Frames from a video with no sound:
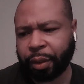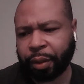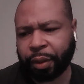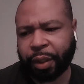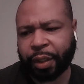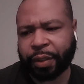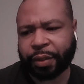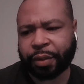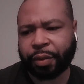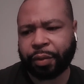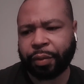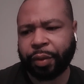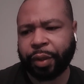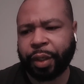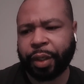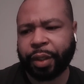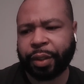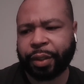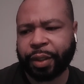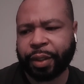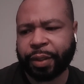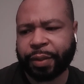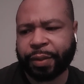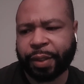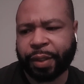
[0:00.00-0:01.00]
let's go ahead and
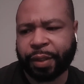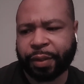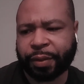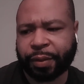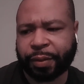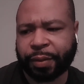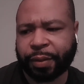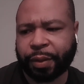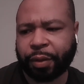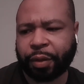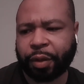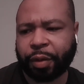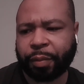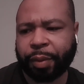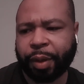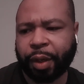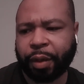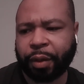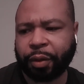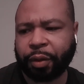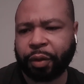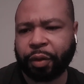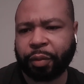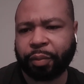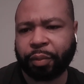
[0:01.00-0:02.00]
details and talk
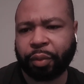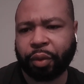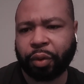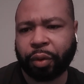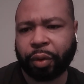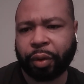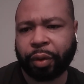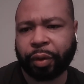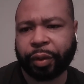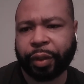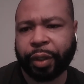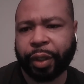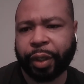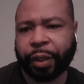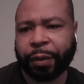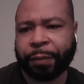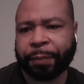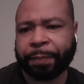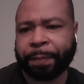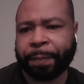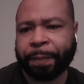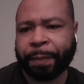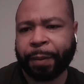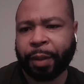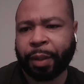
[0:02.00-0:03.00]
about a little more, okay?
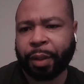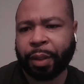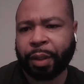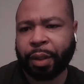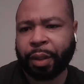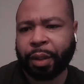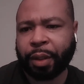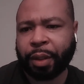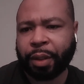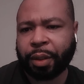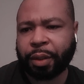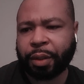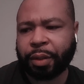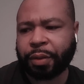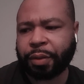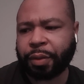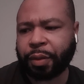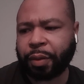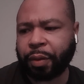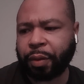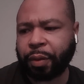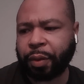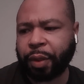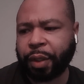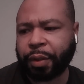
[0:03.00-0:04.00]

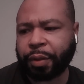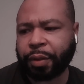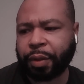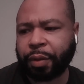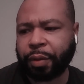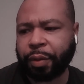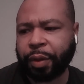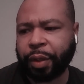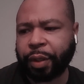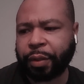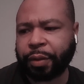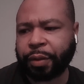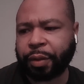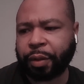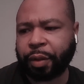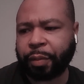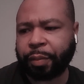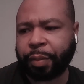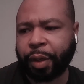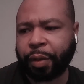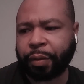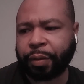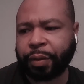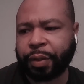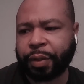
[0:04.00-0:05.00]
So let's go ahead and talk
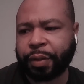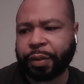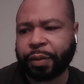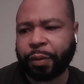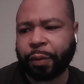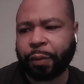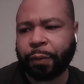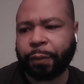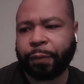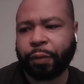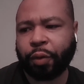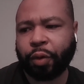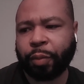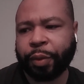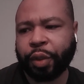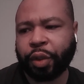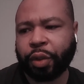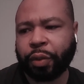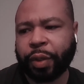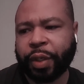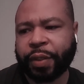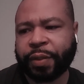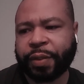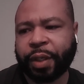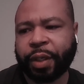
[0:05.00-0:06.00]
about this. So former
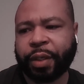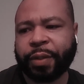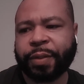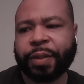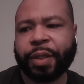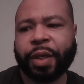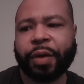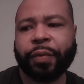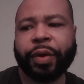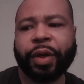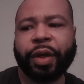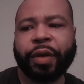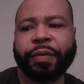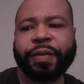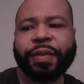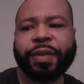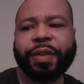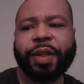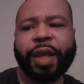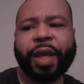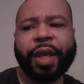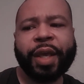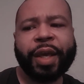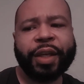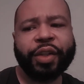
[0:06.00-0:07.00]
U.S. Secretary of
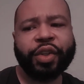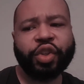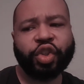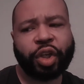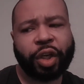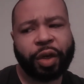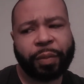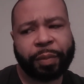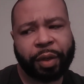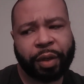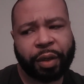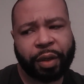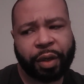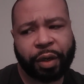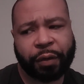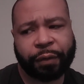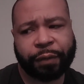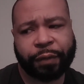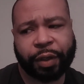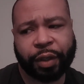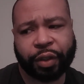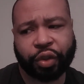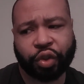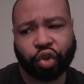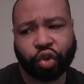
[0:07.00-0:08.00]
State and Chairman
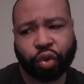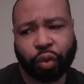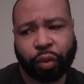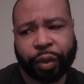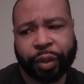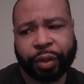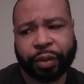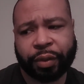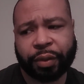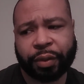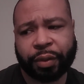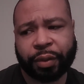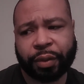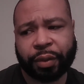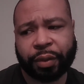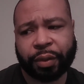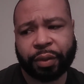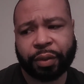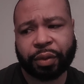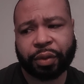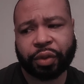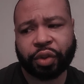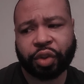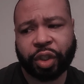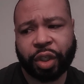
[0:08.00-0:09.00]
of the Joint
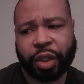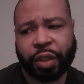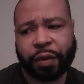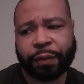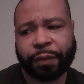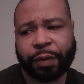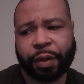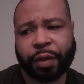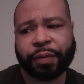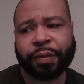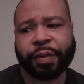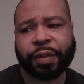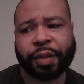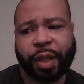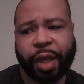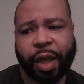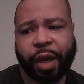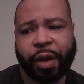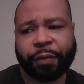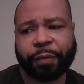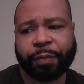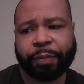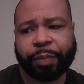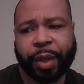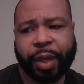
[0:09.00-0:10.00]
Chief of
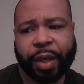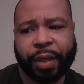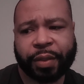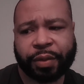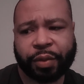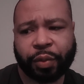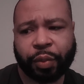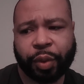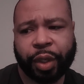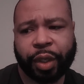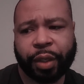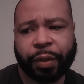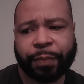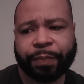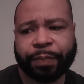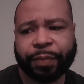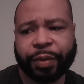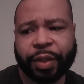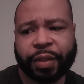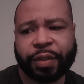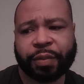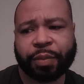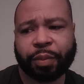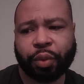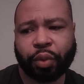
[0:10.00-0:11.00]
Staff passed away
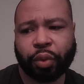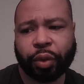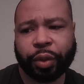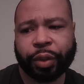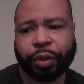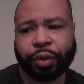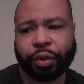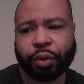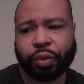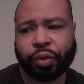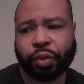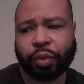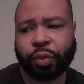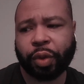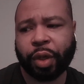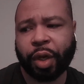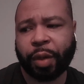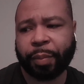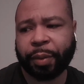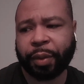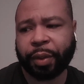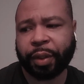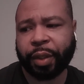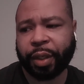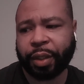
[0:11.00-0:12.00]
this morning due to
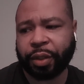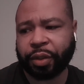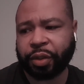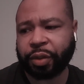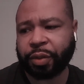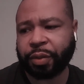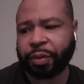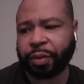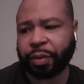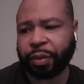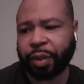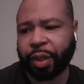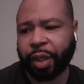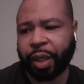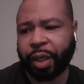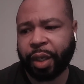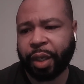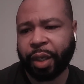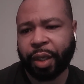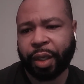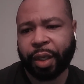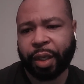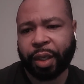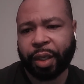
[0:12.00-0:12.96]
complications, okay?